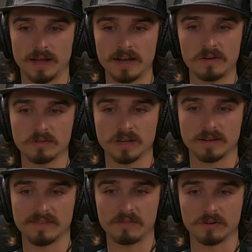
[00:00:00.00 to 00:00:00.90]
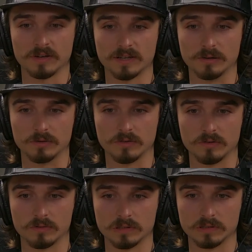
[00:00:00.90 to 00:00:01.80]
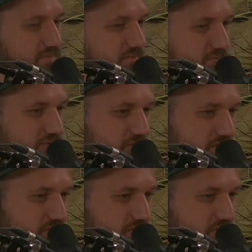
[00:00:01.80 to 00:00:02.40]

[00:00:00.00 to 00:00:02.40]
don't think I've ever killed. Like,